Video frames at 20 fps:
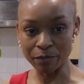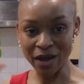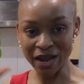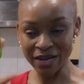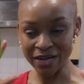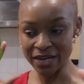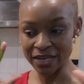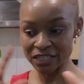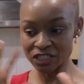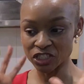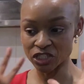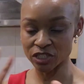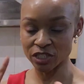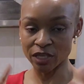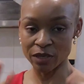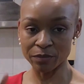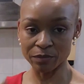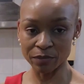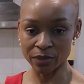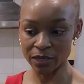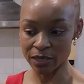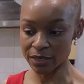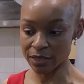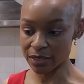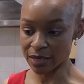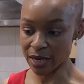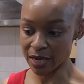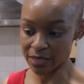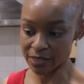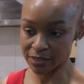manage them
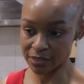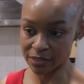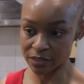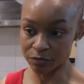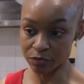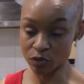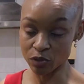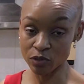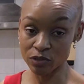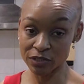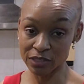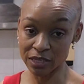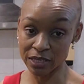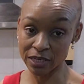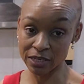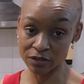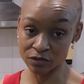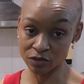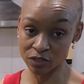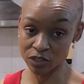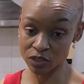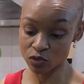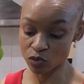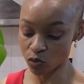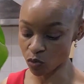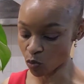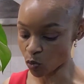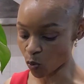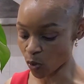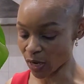nicely, because they can really go
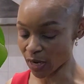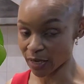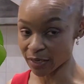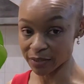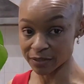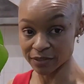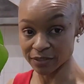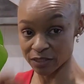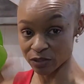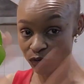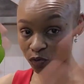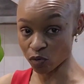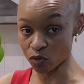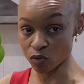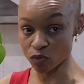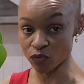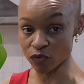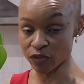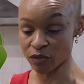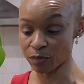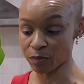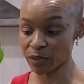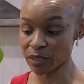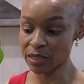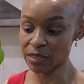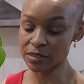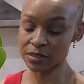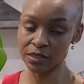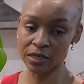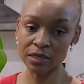wild and all over the
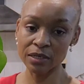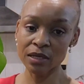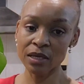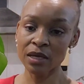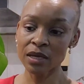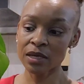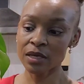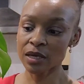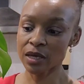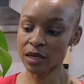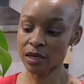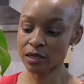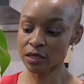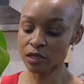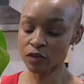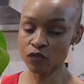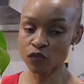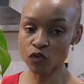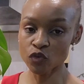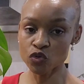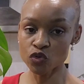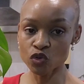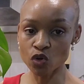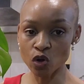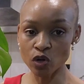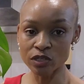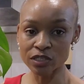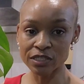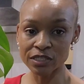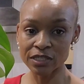place. And if you
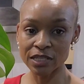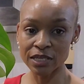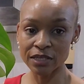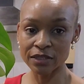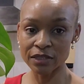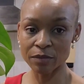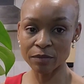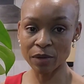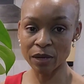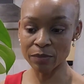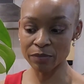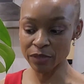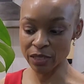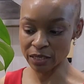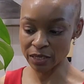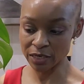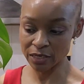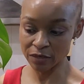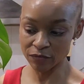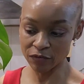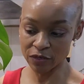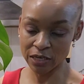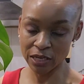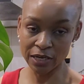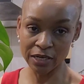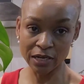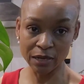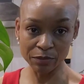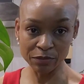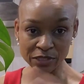don't stake them up, they can even
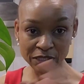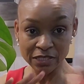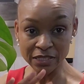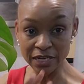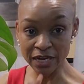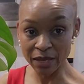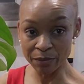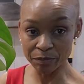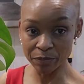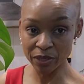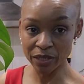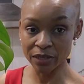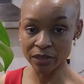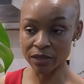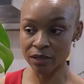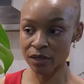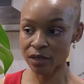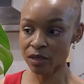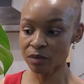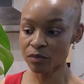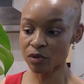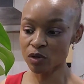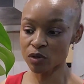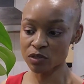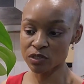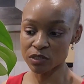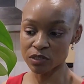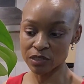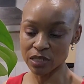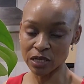end up snapping,
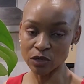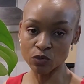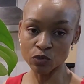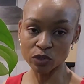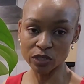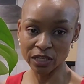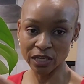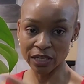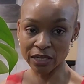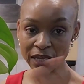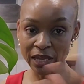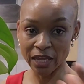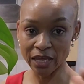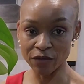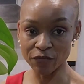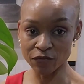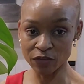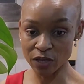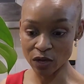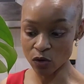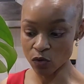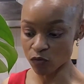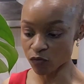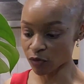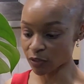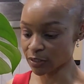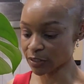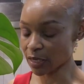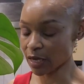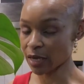because that will get heavier
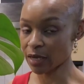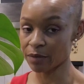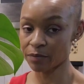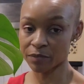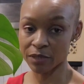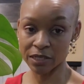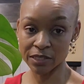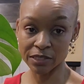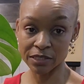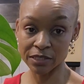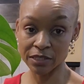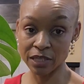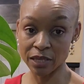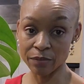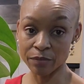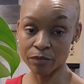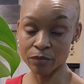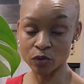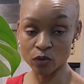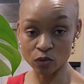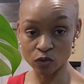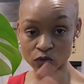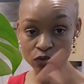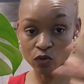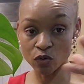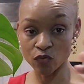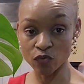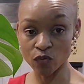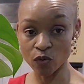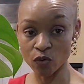over time, that stem, because
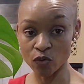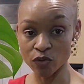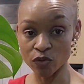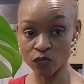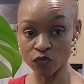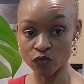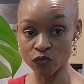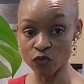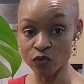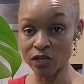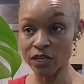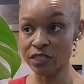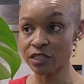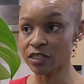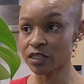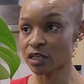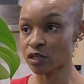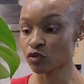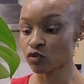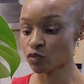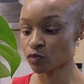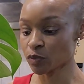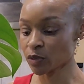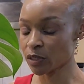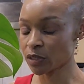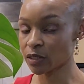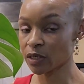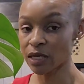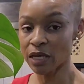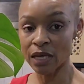of all the foliage that will
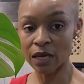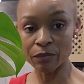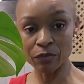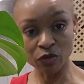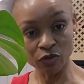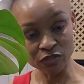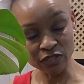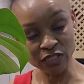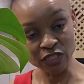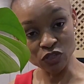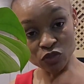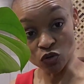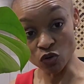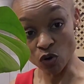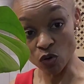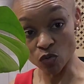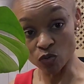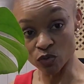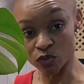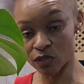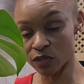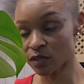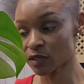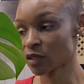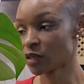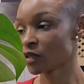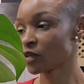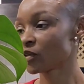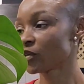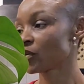be, because it grows,
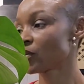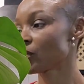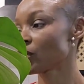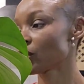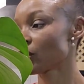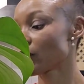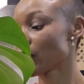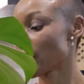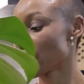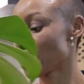you know.